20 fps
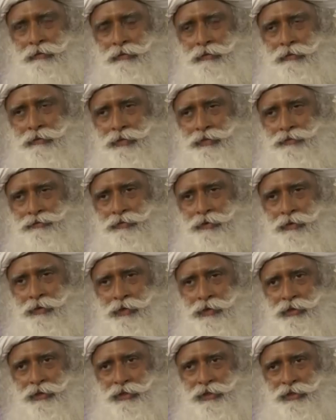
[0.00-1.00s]
See, for
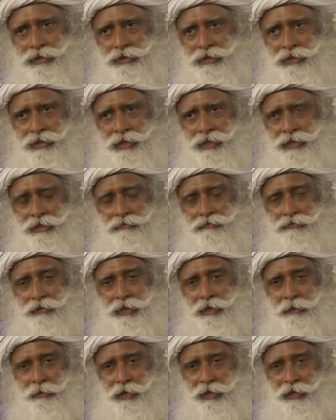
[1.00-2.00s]
all this, the
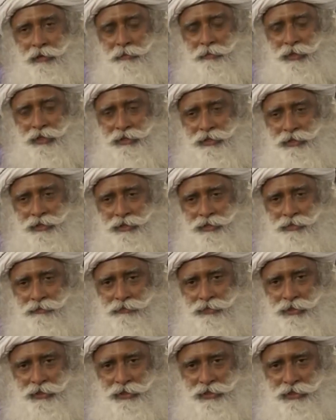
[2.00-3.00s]
fundamental basis
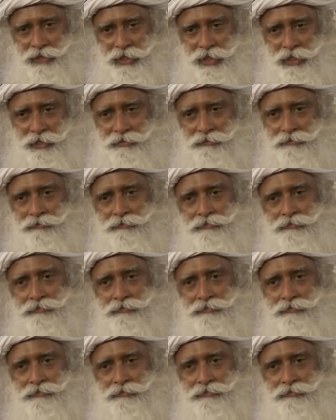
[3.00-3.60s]
of these kind of